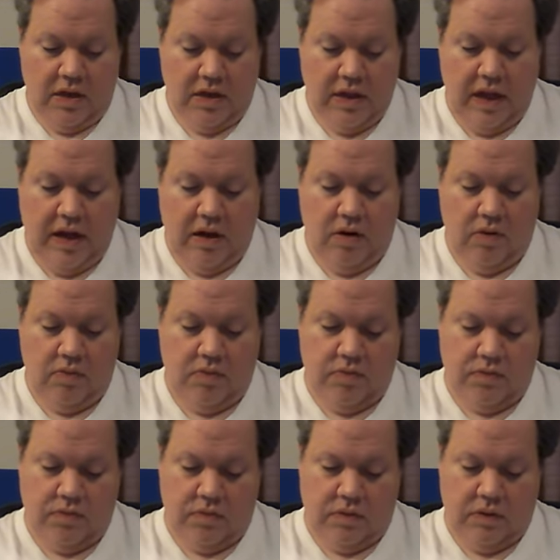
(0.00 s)
Now,
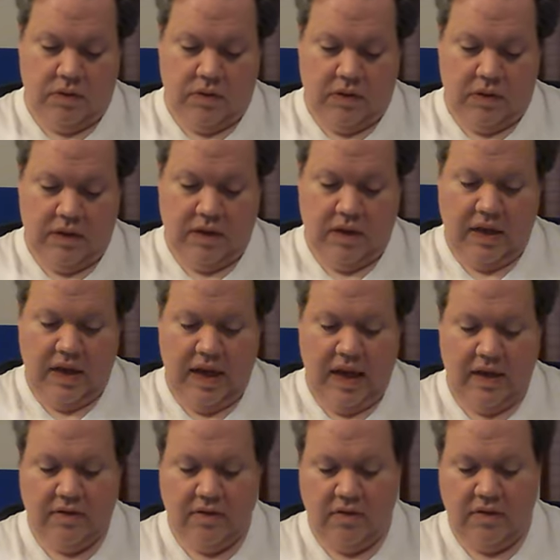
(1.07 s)
the
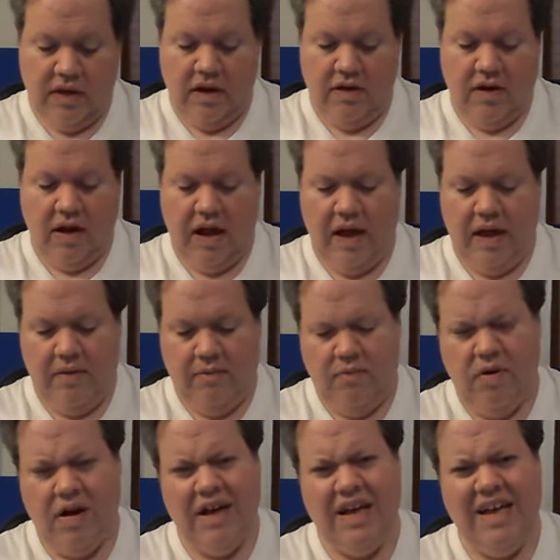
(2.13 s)
cast, on the other hand,
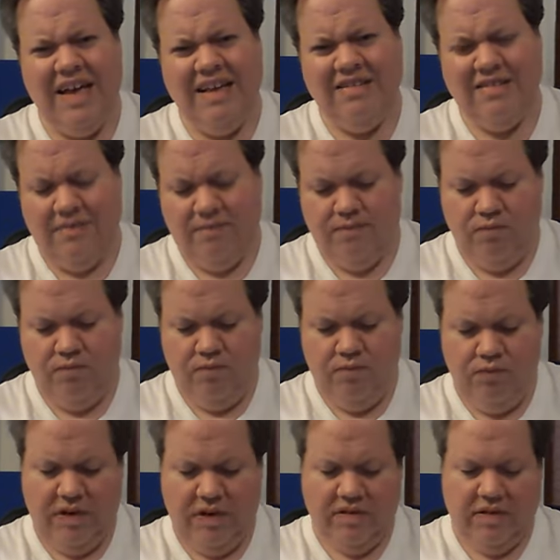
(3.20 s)
was
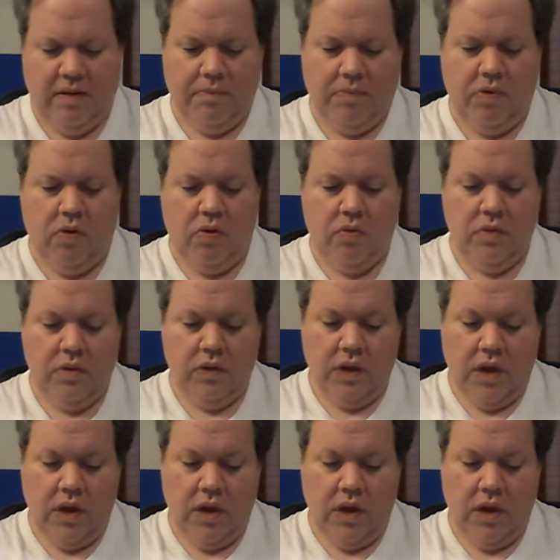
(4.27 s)
reasonable.